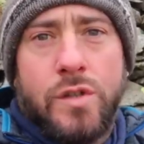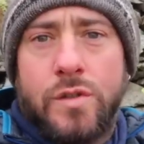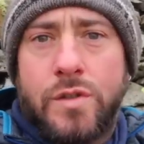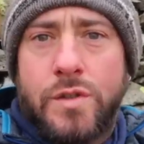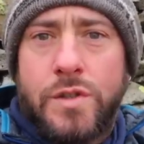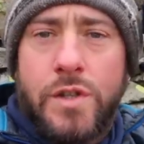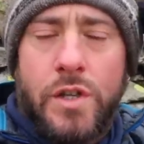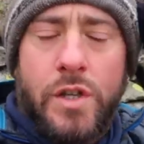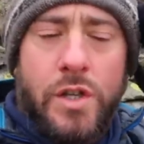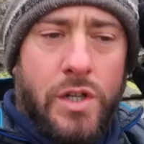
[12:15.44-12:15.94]

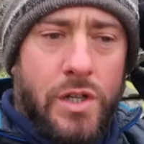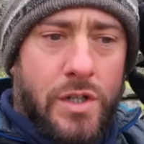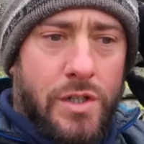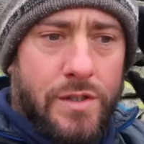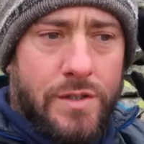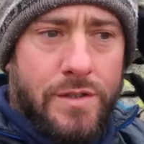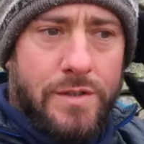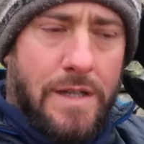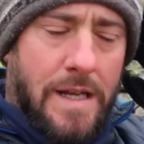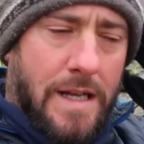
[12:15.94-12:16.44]
So
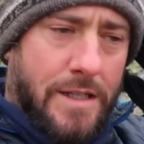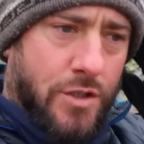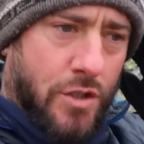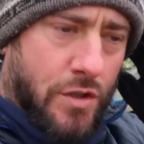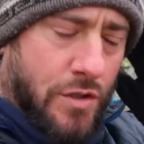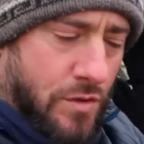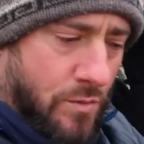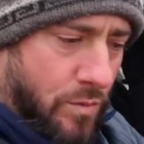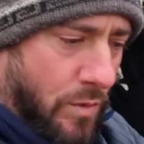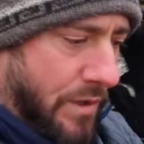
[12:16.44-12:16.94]
I
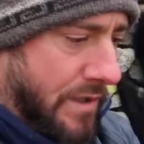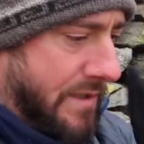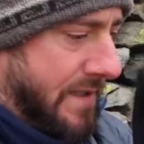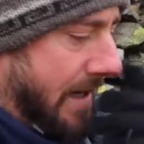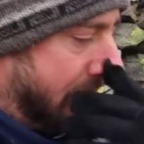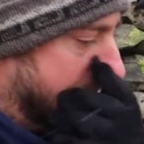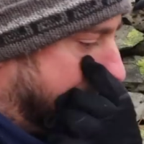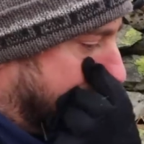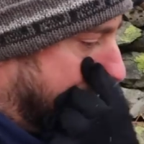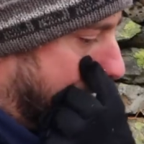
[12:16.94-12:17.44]
just wanna
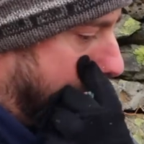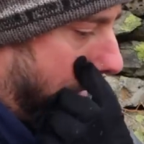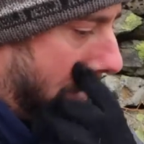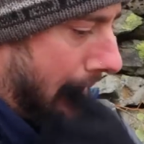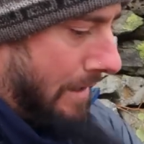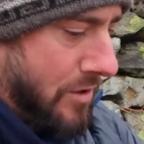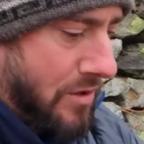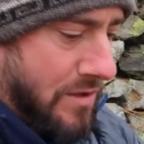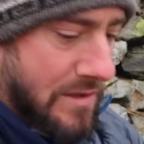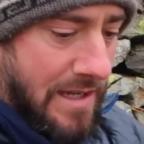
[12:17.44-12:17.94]
dedicate,
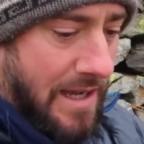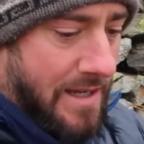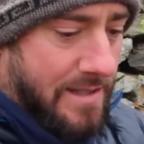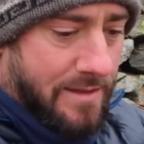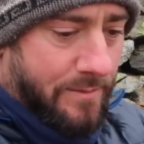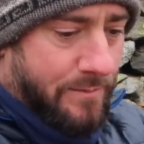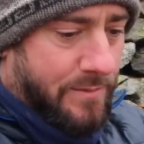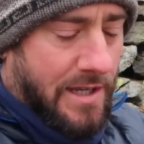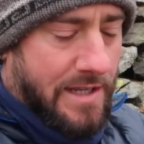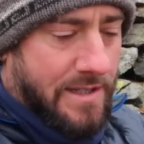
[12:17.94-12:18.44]
I just guess
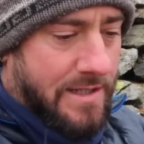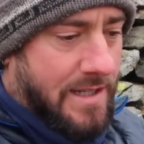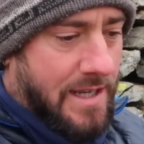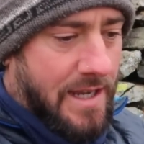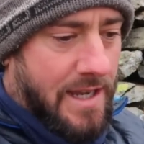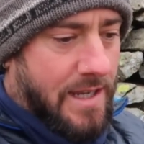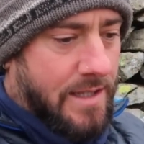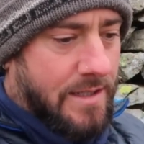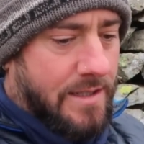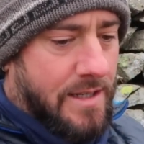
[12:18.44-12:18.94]
I'm
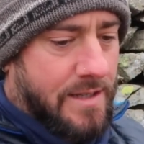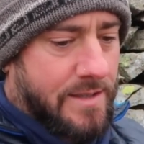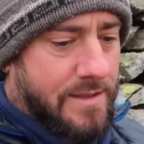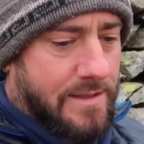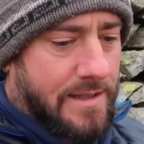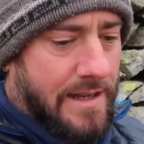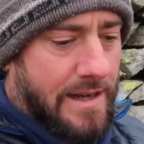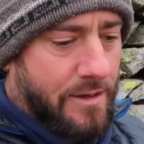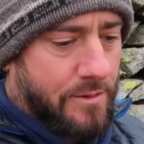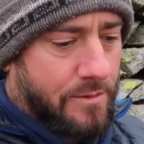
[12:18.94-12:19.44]
dedicating
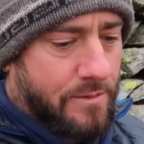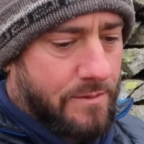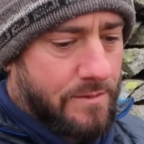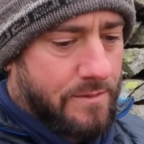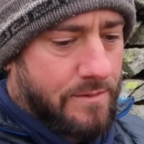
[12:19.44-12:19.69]
this now.